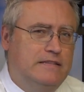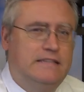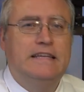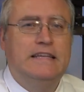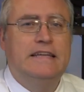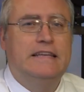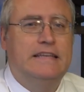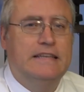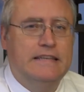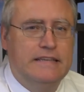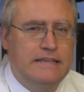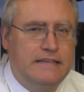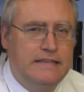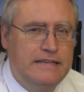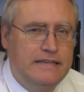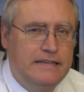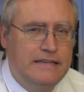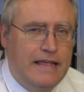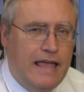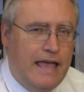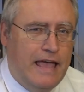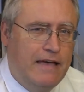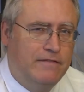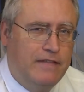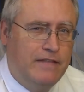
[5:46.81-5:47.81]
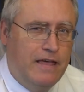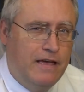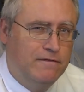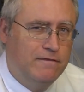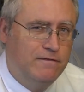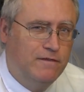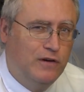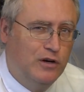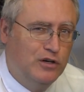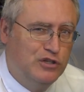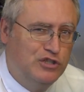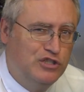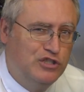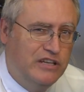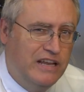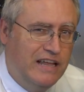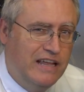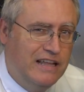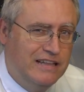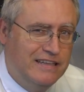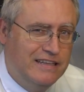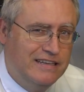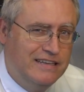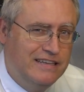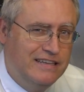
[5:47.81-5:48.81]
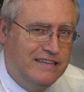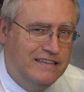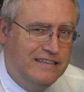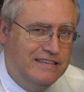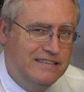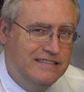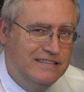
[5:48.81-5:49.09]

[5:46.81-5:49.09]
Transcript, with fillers: didn't have that functionality.